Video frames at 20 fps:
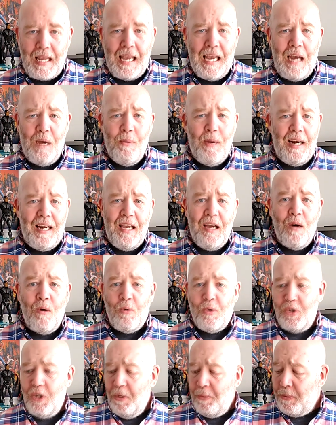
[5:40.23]
how well it
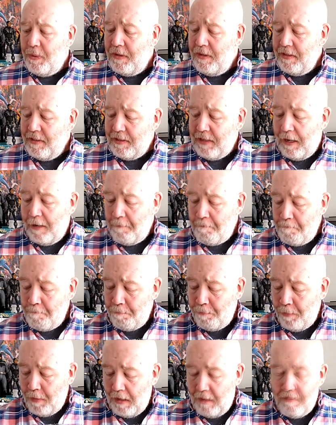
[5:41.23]
holds up. So
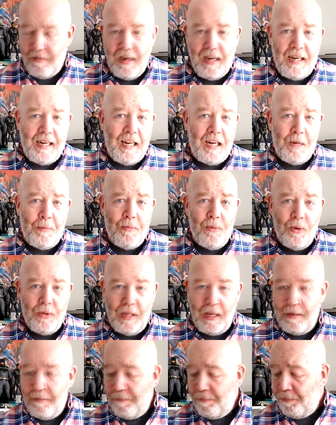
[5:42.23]
I'm really glad I bought
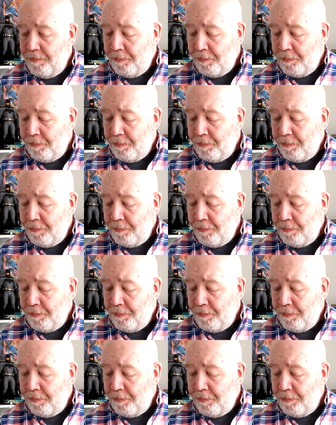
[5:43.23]
that.